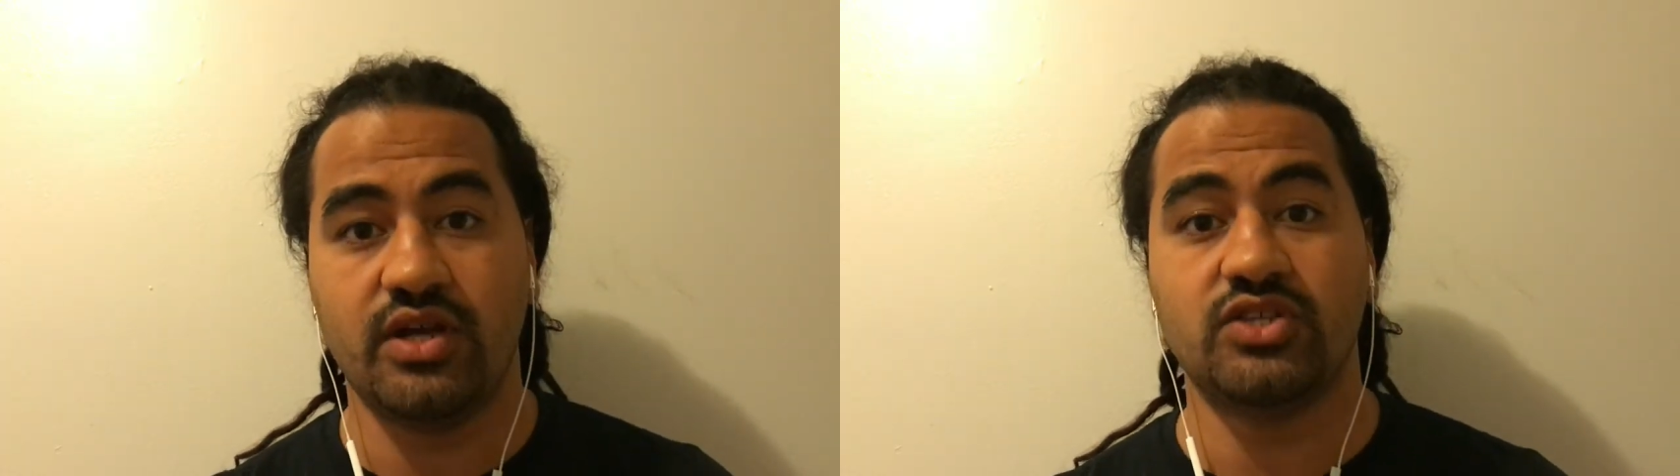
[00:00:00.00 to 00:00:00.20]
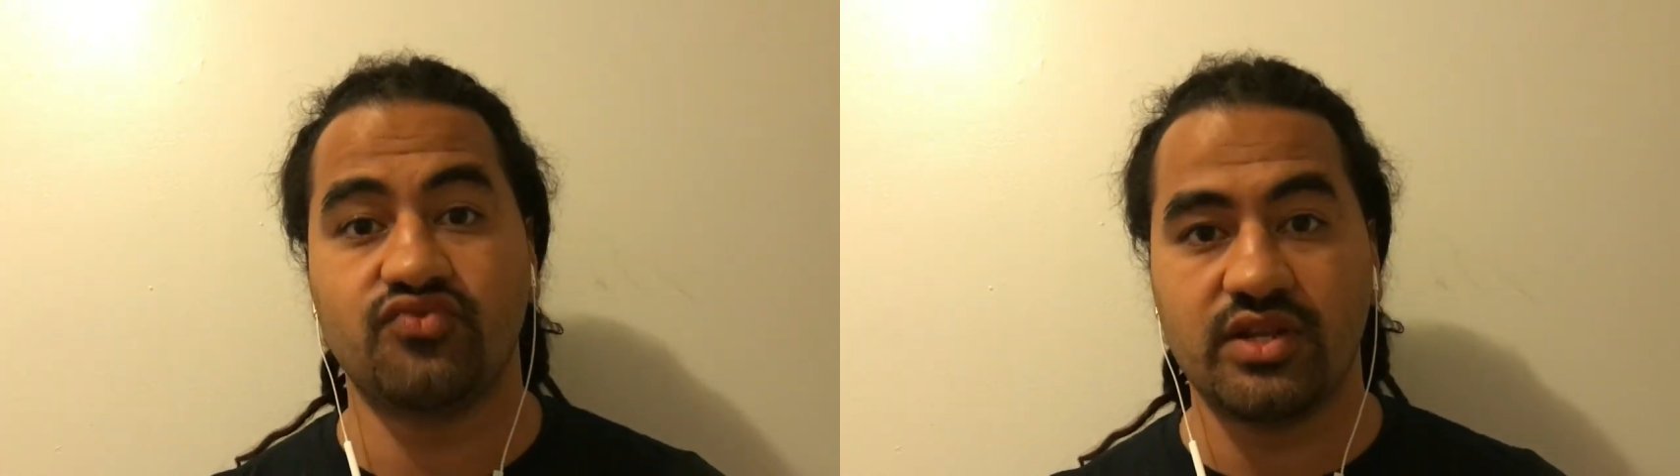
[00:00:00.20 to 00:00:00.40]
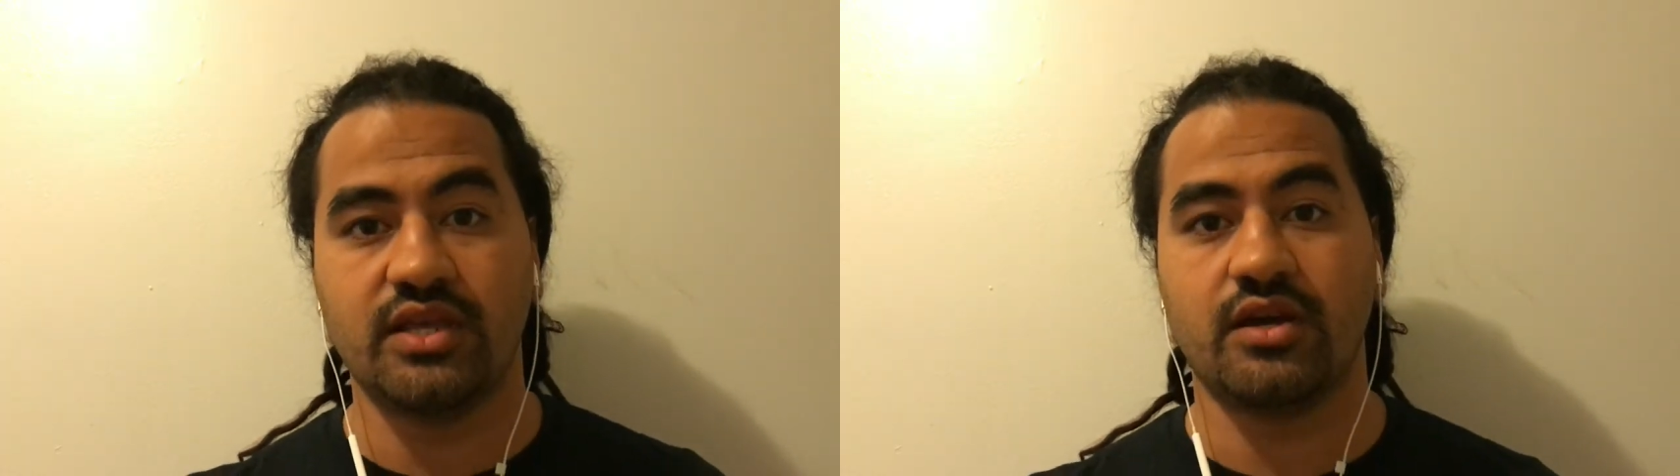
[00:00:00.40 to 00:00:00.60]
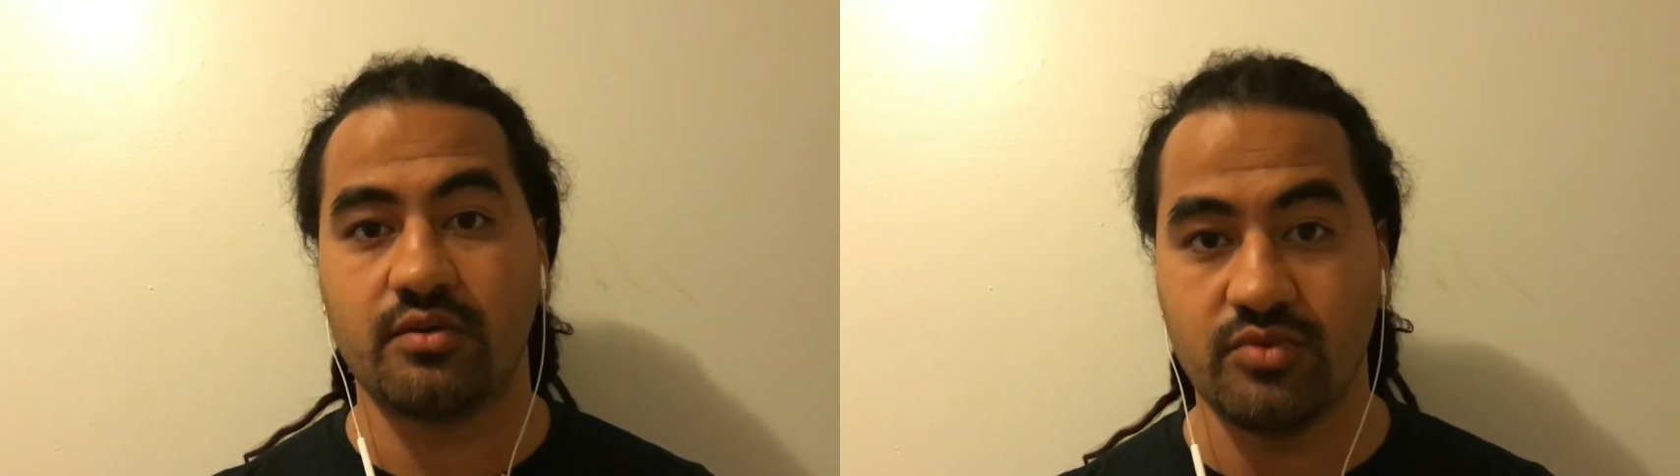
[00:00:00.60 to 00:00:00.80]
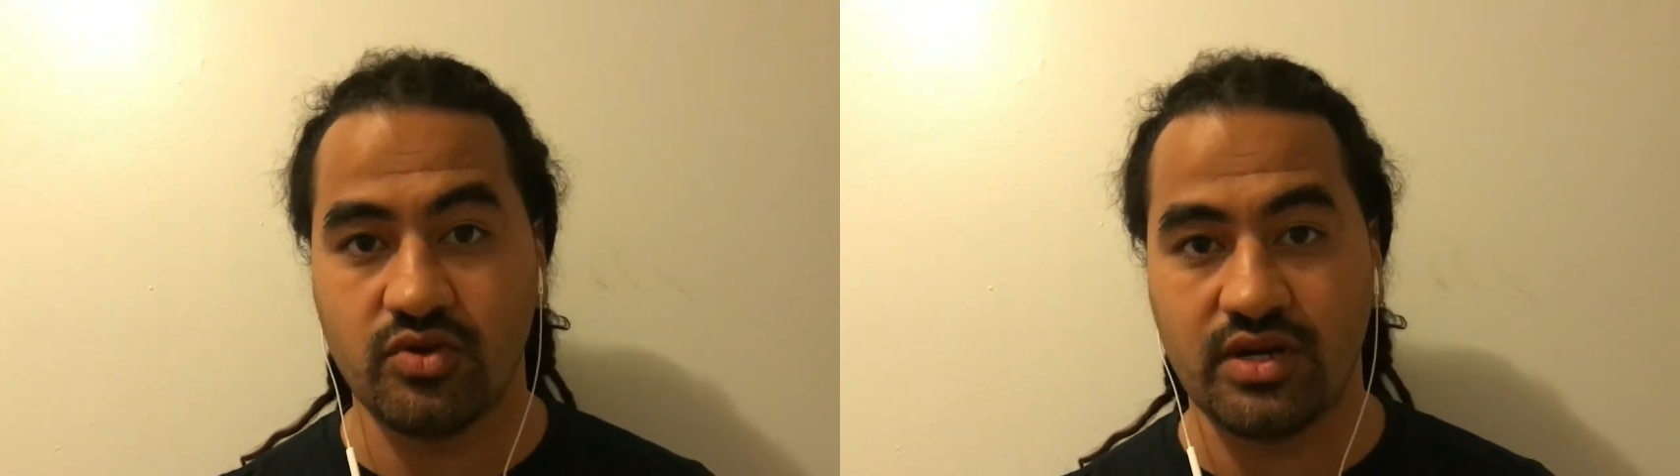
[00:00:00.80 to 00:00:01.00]
it's really a
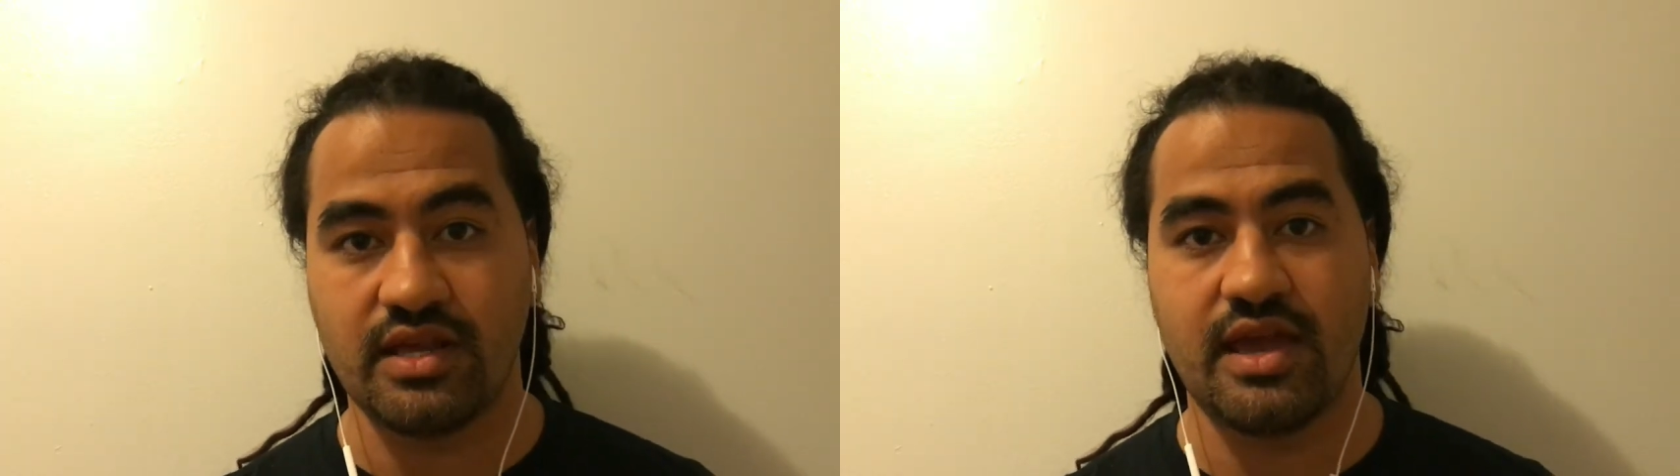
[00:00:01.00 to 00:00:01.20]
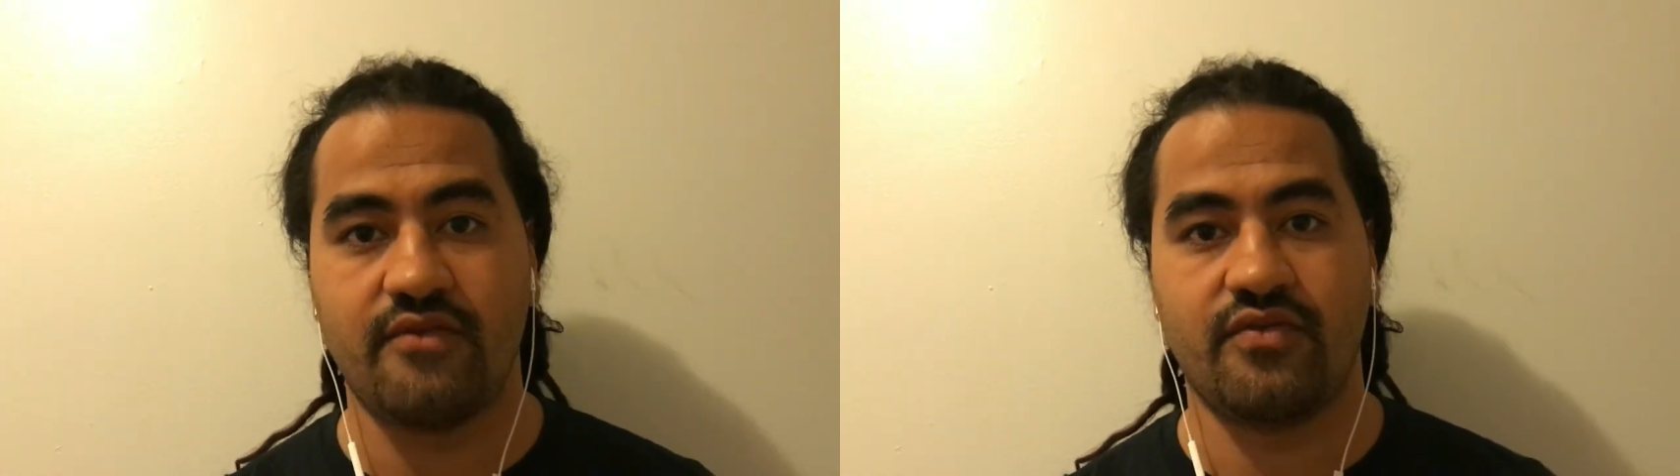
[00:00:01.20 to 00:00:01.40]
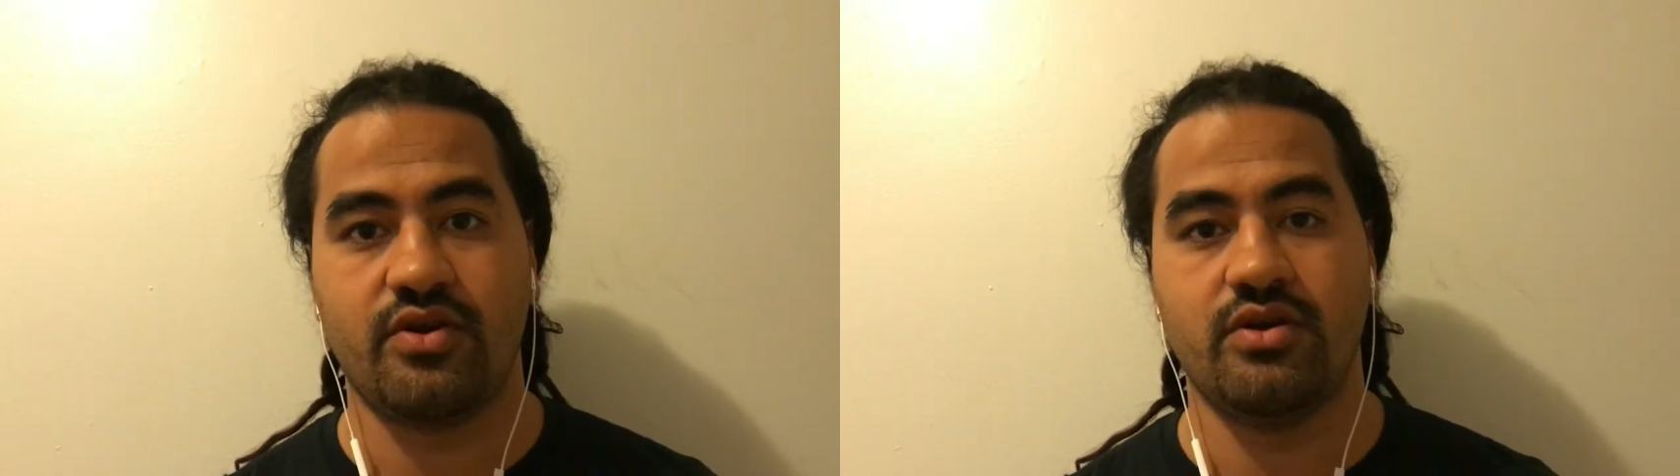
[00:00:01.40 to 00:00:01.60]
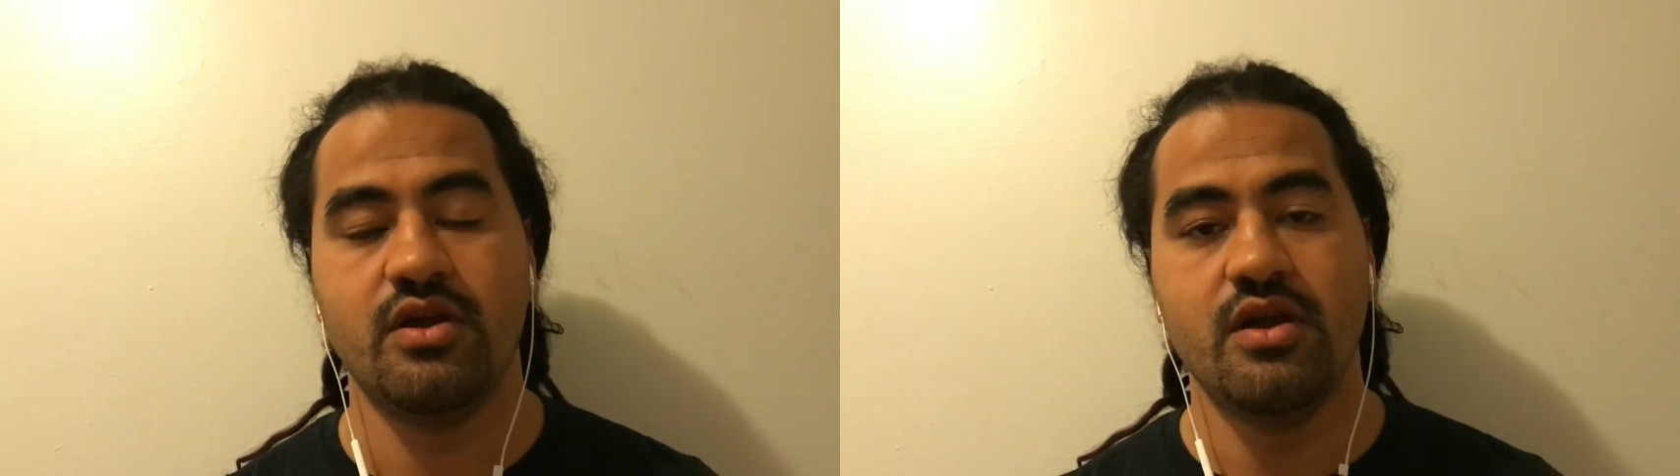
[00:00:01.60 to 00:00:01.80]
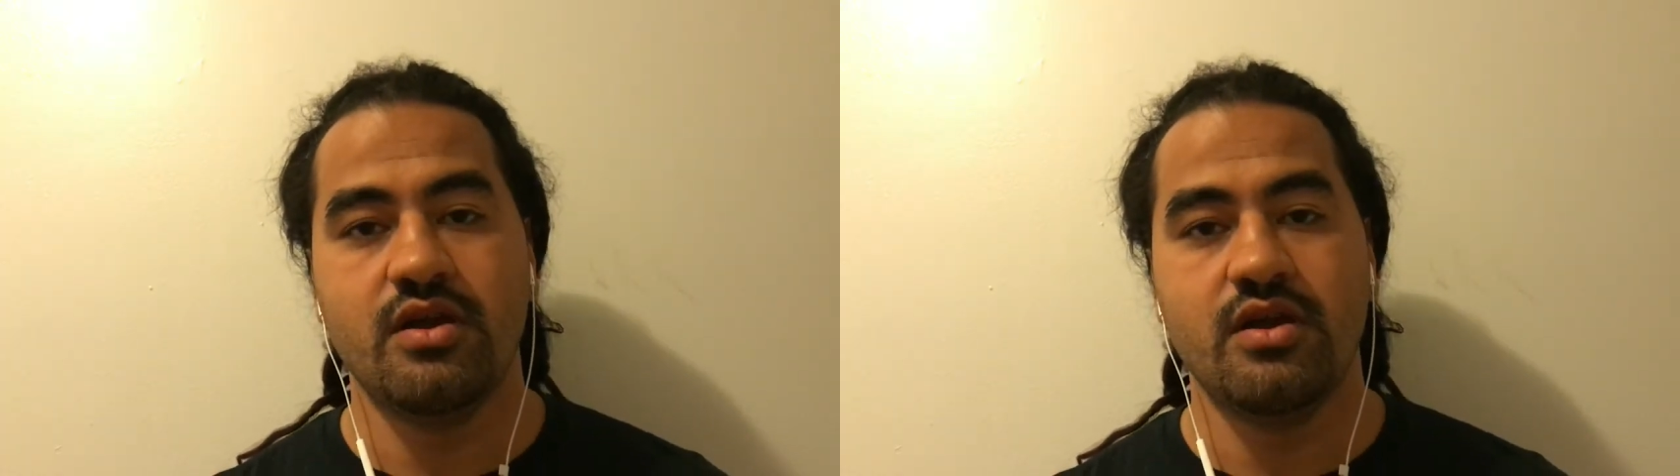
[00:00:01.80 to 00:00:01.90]
community effort.